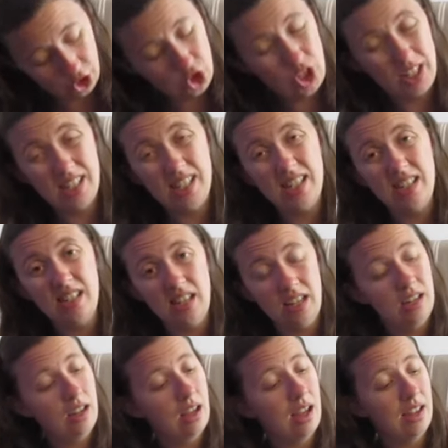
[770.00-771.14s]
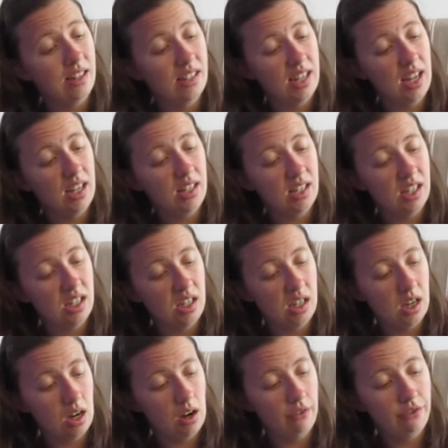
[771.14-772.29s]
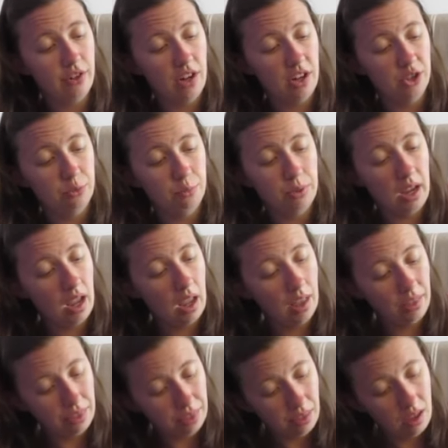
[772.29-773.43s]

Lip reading: just to say, it says here fresh breath.